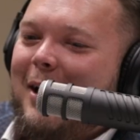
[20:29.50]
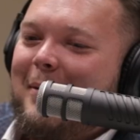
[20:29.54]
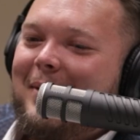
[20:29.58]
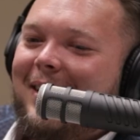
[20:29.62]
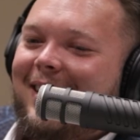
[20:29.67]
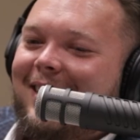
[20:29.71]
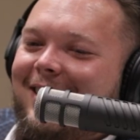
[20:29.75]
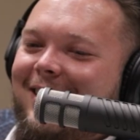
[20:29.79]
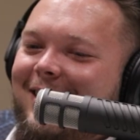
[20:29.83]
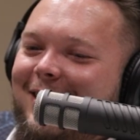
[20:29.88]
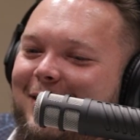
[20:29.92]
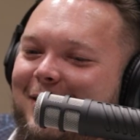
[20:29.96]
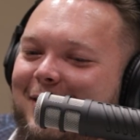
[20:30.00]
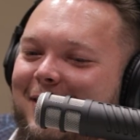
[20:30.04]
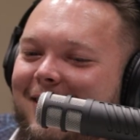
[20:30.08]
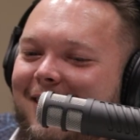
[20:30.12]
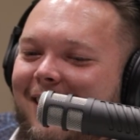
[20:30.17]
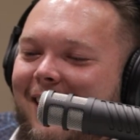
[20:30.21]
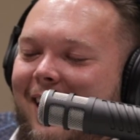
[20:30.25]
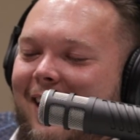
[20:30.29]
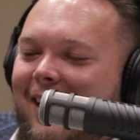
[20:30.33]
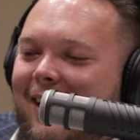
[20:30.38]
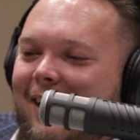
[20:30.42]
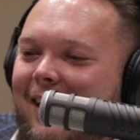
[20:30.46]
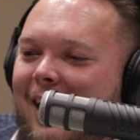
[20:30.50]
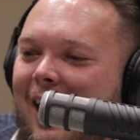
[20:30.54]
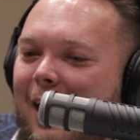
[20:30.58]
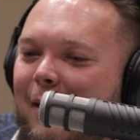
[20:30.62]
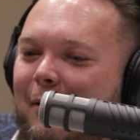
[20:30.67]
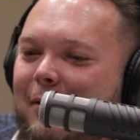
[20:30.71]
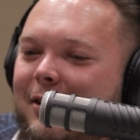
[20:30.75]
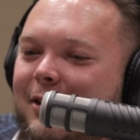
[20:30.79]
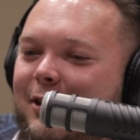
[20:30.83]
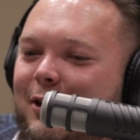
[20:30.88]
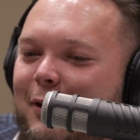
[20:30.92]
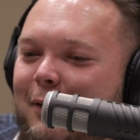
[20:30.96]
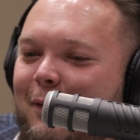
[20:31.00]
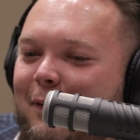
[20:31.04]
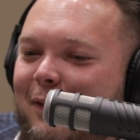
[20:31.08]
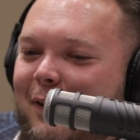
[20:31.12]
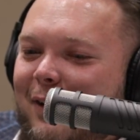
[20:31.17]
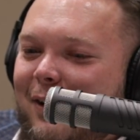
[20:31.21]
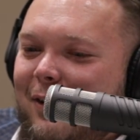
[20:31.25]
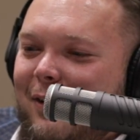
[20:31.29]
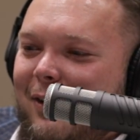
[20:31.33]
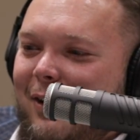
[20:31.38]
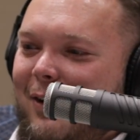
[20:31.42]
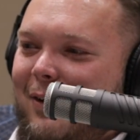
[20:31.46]
I mean, do you like? How would you
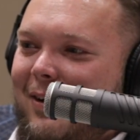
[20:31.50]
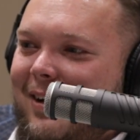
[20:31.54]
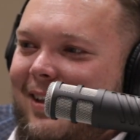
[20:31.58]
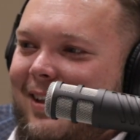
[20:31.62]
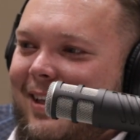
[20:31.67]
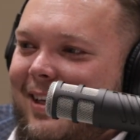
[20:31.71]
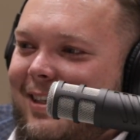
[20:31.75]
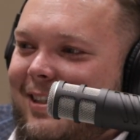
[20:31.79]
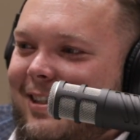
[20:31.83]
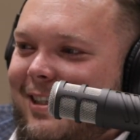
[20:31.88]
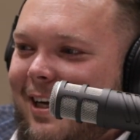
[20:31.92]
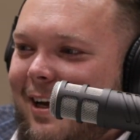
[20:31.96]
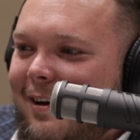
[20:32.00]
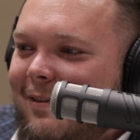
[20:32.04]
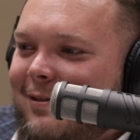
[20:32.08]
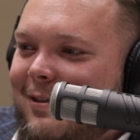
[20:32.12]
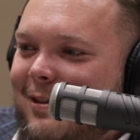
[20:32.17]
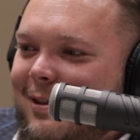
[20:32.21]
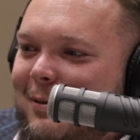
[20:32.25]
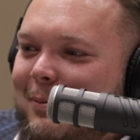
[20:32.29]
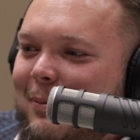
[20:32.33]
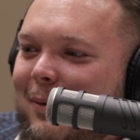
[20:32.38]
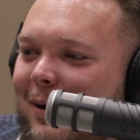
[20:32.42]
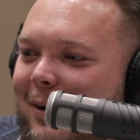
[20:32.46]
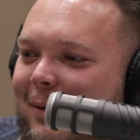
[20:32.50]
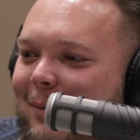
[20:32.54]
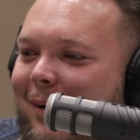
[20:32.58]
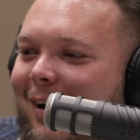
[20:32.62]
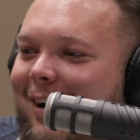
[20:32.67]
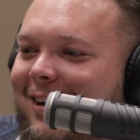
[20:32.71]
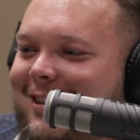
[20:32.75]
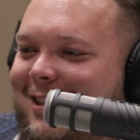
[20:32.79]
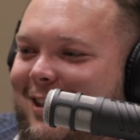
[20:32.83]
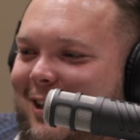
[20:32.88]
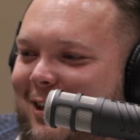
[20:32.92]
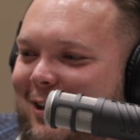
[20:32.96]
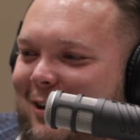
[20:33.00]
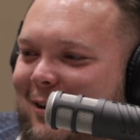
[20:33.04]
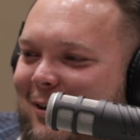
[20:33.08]
feel knowing that Jeff's the one watching